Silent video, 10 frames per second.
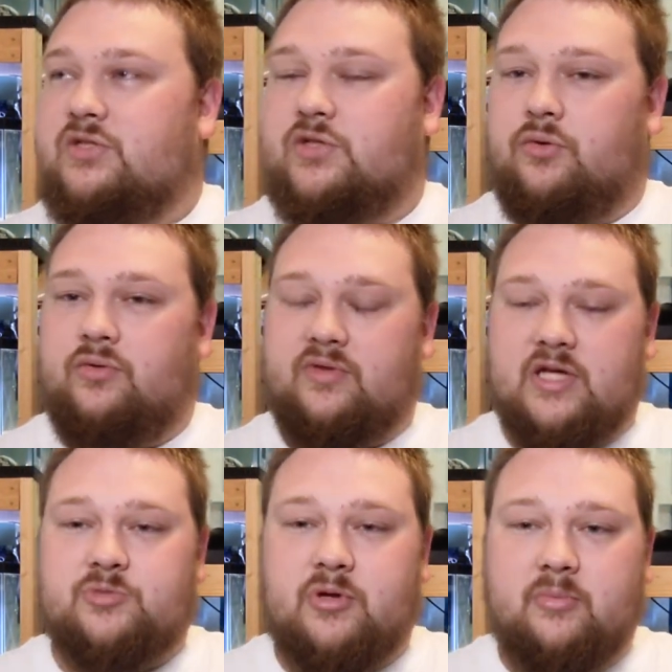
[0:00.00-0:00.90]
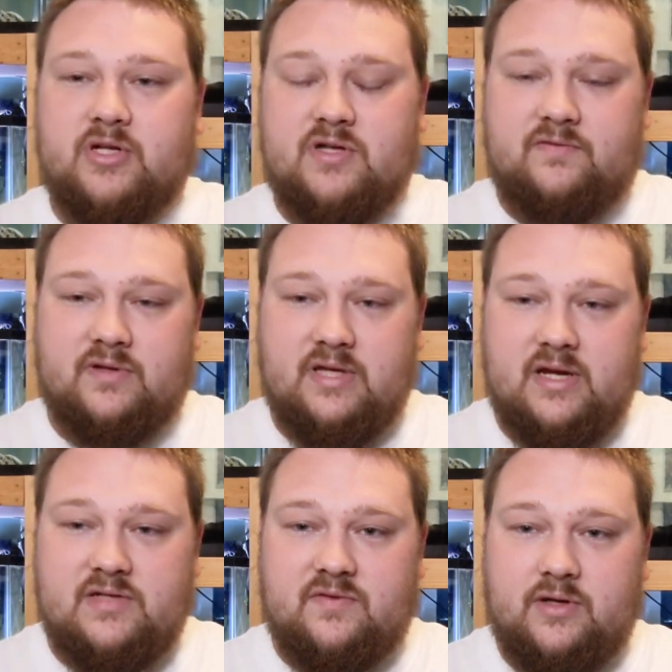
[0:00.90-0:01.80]
So that's pretty much it for
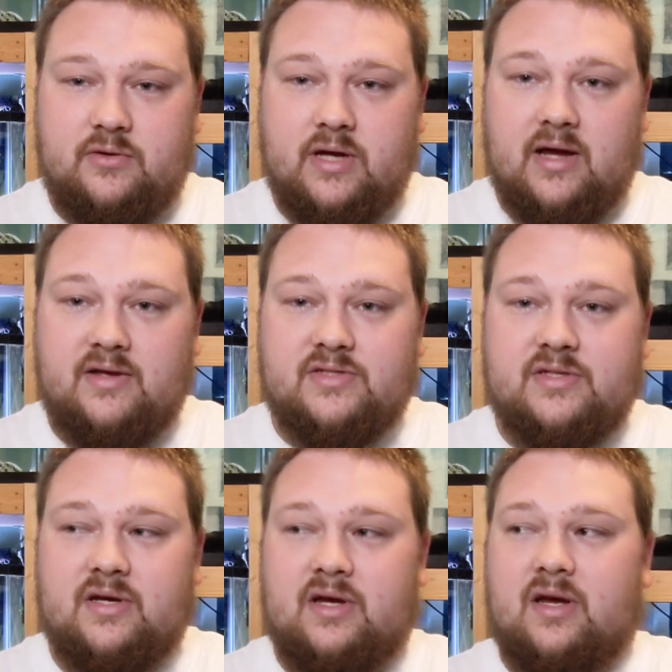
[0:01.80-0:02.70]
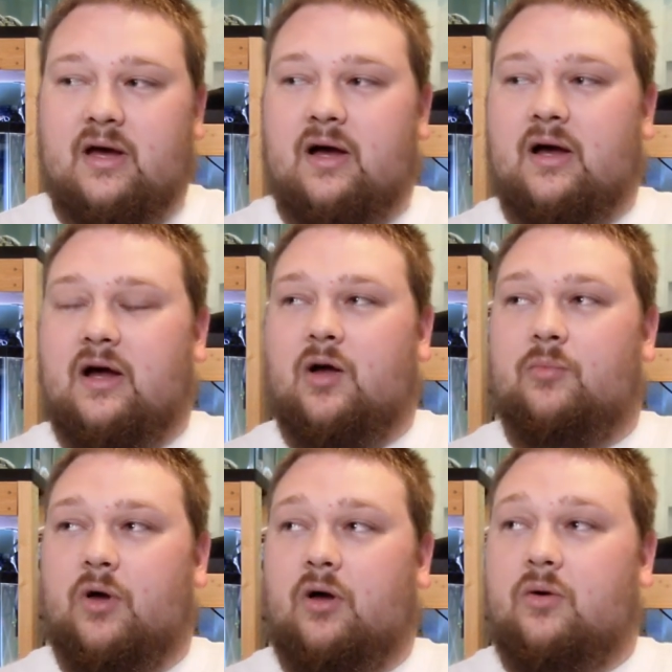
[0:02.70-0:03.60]
today's video, guys.
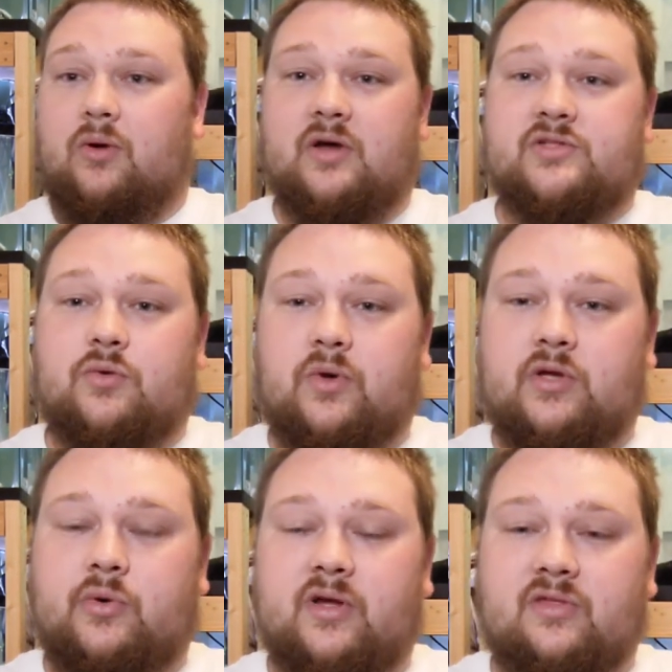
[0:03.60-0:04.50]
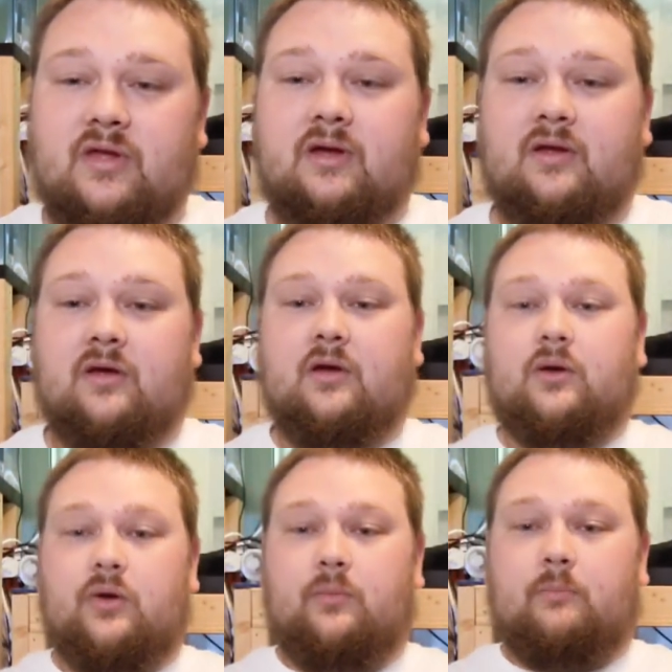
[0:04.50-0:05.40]
Also one quick thing,
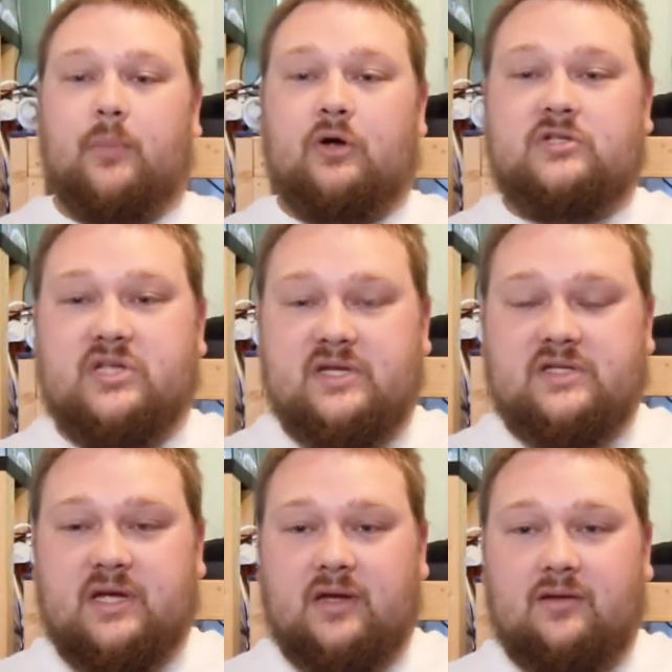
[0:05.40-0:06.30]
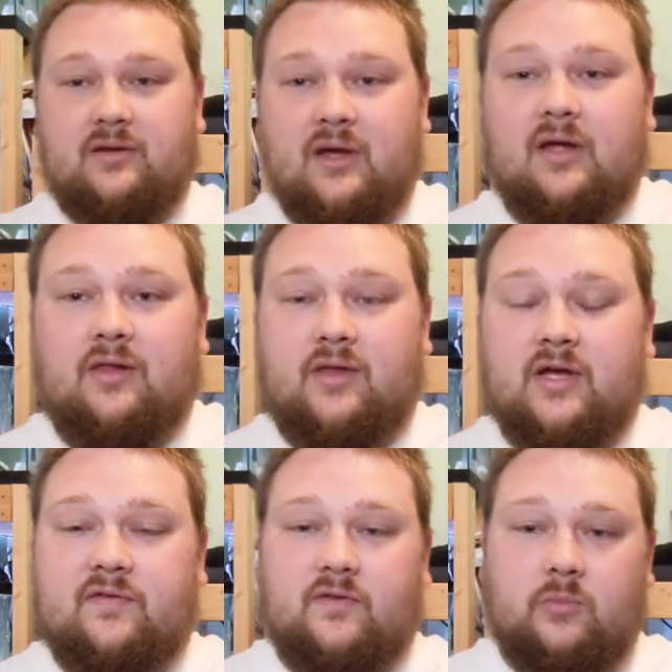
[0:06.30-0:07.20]
merch is in.
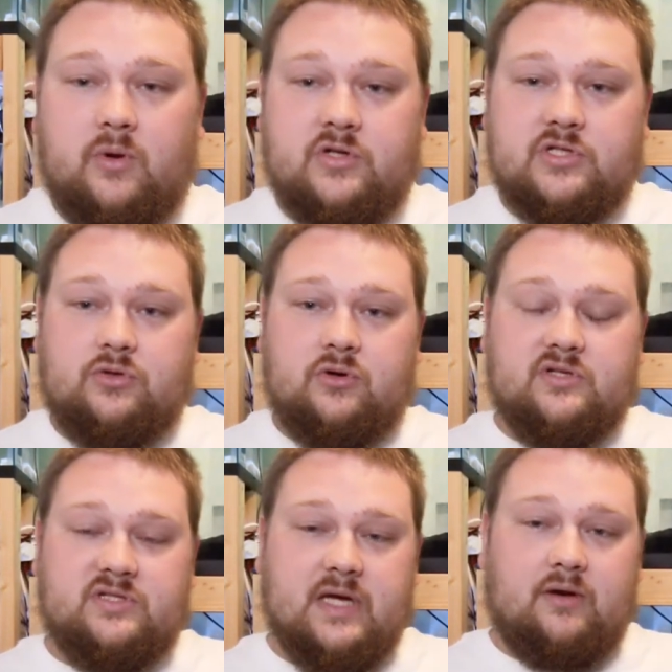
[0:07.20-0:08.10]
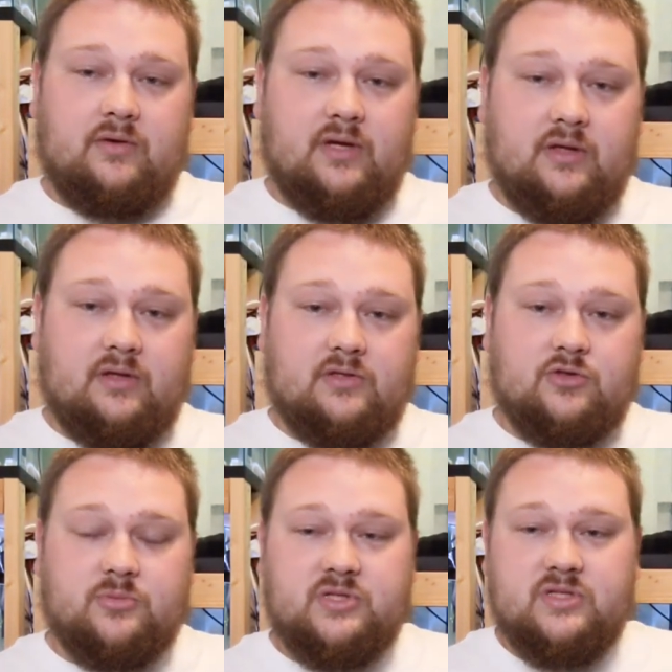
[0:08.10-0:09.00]
Link for the merch store is down in the
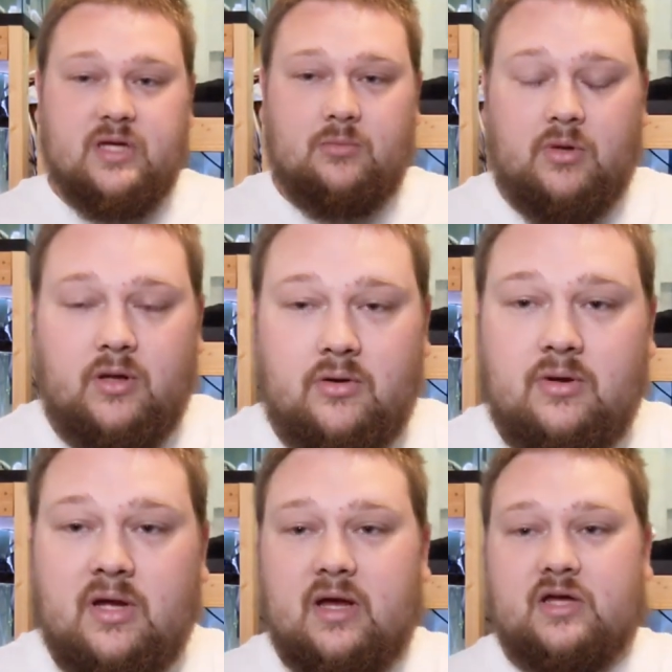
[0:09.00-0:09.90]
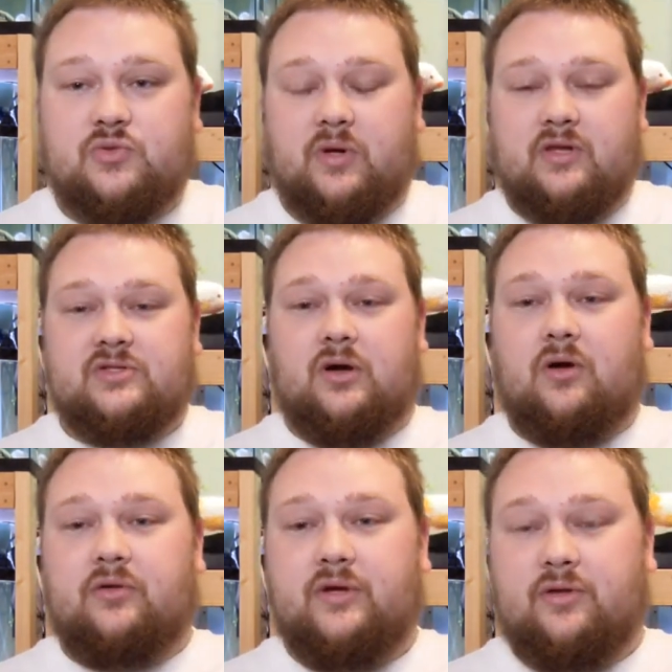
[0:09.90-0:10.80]
description down below, as well as
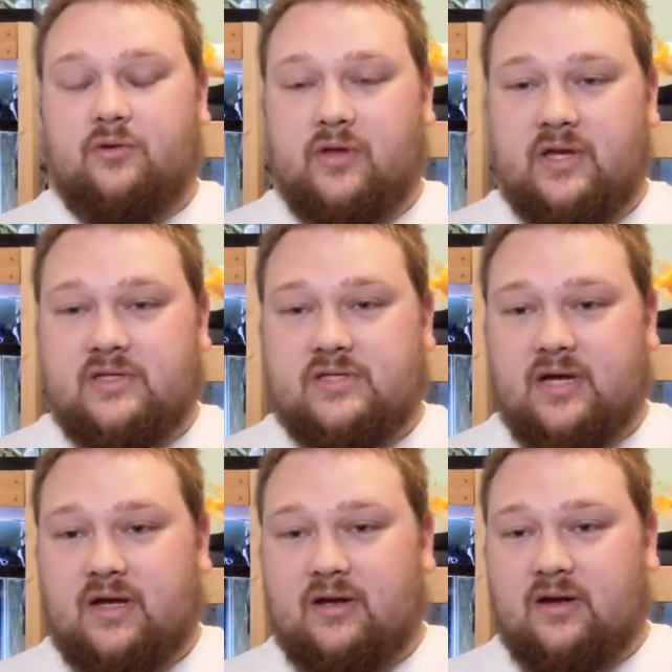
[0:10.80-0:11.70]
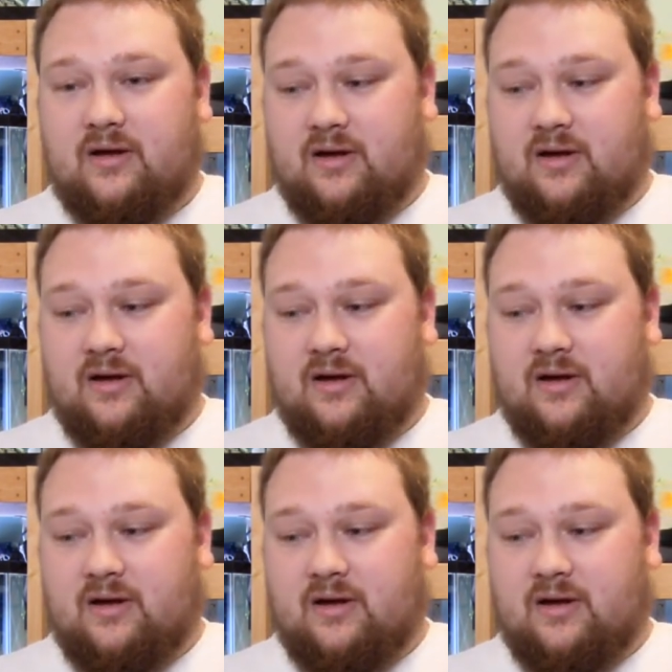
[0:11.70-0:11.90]
all the other links that